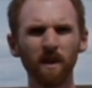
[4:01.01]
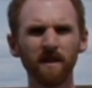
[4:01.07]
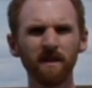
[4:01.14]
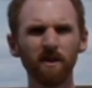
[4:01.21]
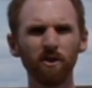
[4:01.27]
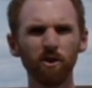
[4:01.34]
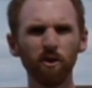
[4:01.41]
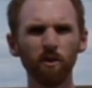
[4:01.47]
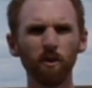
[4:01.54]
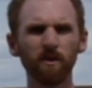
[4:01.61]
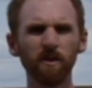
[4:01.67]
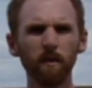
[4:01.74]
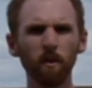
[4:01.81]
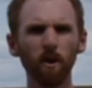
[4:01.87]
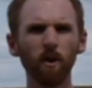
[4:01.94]
want to shoot the
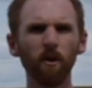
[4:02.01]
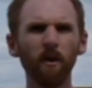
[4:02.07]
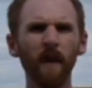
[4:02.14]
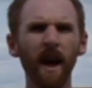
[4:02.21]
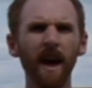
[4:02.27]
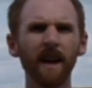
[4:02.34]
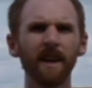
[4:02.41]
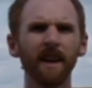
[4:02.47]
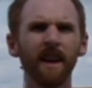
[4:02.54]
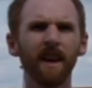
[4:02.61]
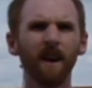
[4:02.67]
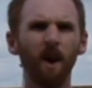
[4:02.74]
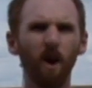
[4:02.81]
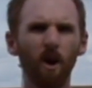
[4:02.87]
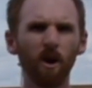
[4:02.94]
reciprocal of that
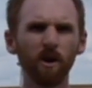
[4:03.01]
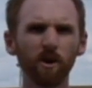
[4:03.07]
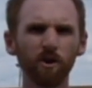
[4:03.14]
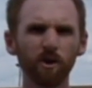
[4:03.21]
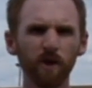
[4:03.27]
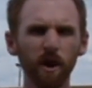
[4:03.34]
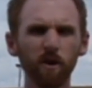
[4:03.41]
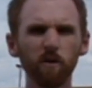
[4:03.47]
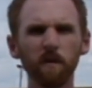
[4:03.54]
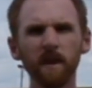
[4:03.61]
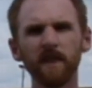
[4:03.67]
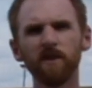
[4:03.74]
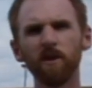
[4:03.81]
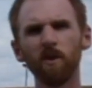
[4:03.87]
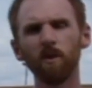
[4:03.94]
on your shutter
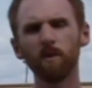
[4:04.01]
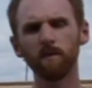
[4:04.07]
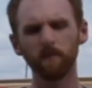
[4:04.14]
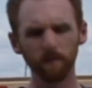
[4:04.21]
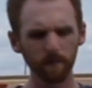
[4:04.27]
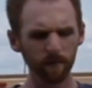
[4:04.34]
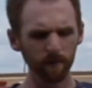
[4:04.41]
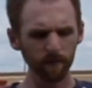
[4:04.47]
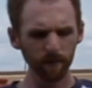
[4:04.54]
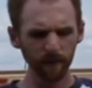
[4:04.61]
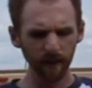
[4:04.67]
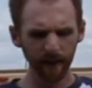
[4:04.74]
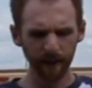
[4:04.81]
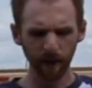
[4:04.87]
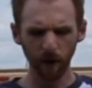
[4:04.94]
speed. So
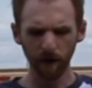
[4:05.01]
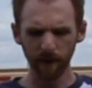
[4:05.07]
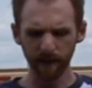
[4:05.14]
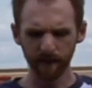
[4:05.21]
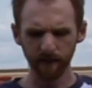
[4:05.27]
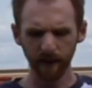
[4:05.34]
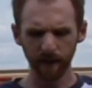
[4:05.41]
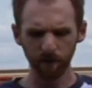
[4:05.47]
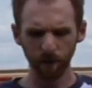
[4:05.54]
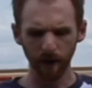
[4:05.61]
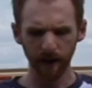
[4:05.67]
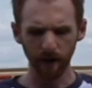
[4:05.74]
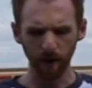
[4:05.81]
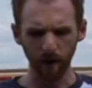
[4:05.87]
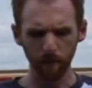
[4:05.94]
like on this lens
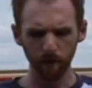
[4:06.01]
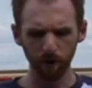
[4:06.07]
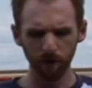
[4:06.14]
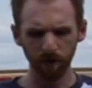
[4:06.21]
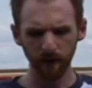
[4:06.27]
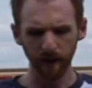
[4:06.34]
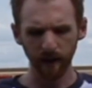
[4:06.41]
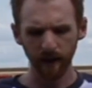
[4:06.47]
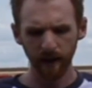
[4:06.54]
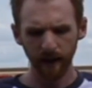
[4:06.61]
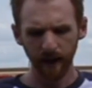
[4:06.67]
right here, I'm using